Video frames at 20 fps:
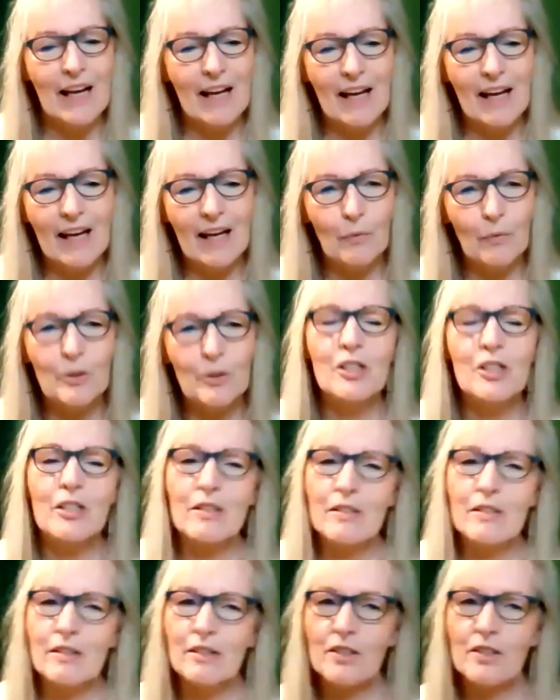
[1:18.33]
and which
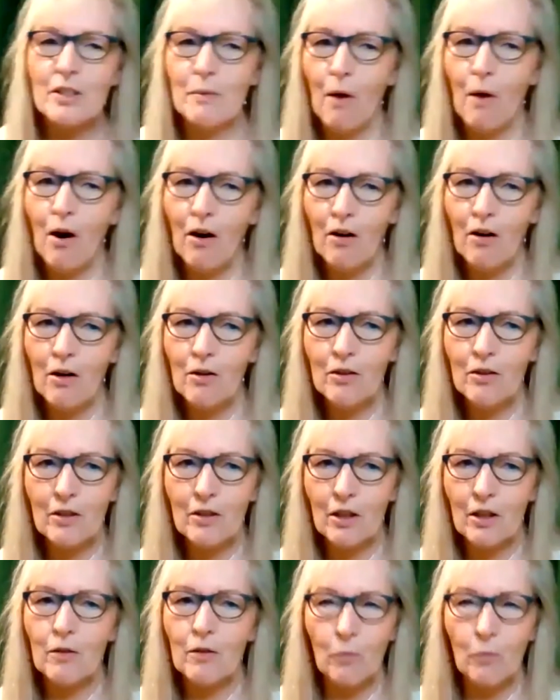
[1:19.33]
is tomorrow,
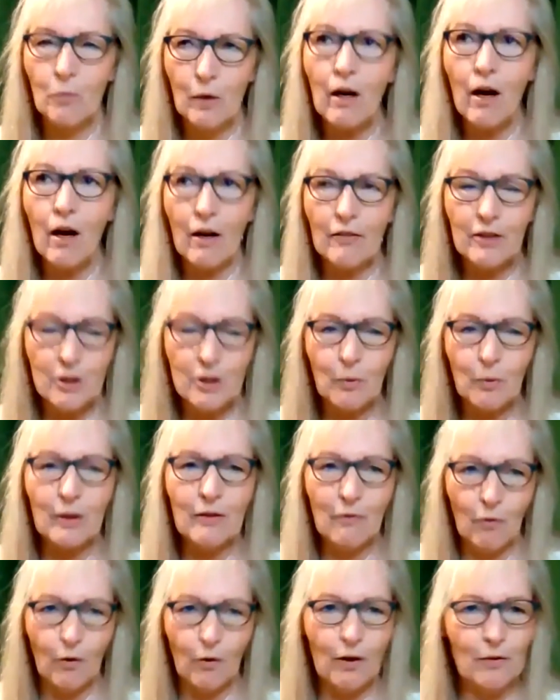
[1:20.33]
or well, on the
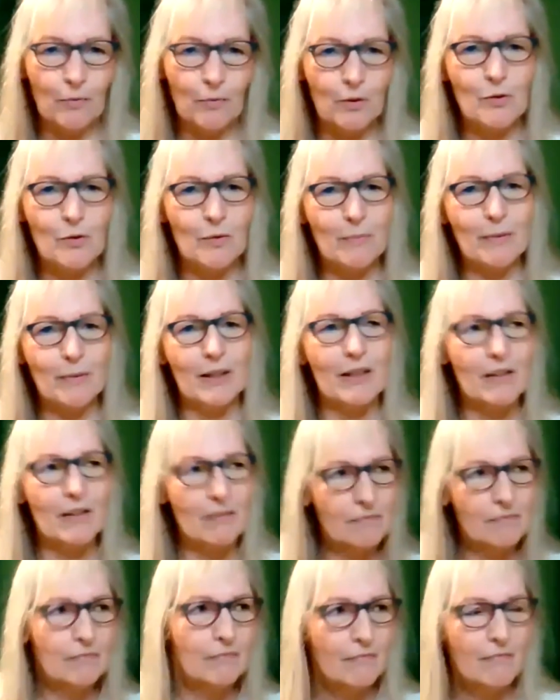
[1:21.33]
24th, which would be
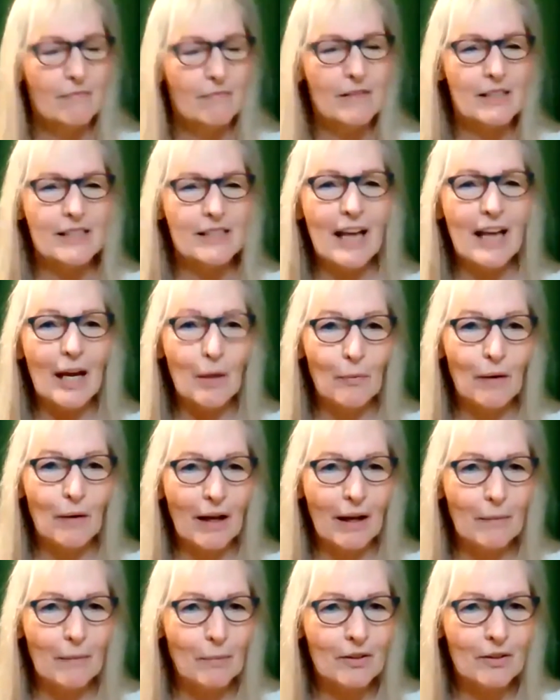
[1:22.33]
today when
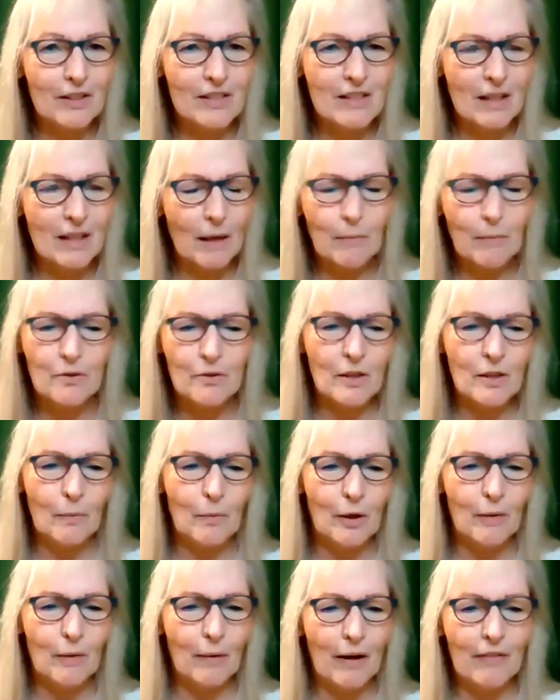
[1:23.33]
I put this up, or
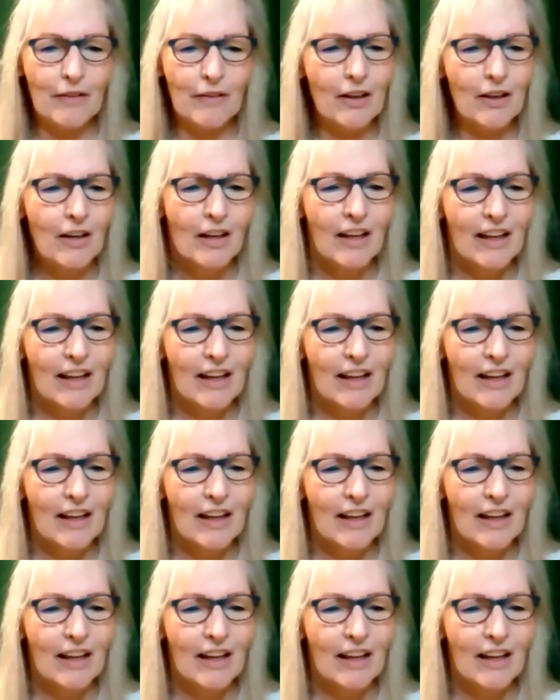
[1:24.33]
somewhere around there.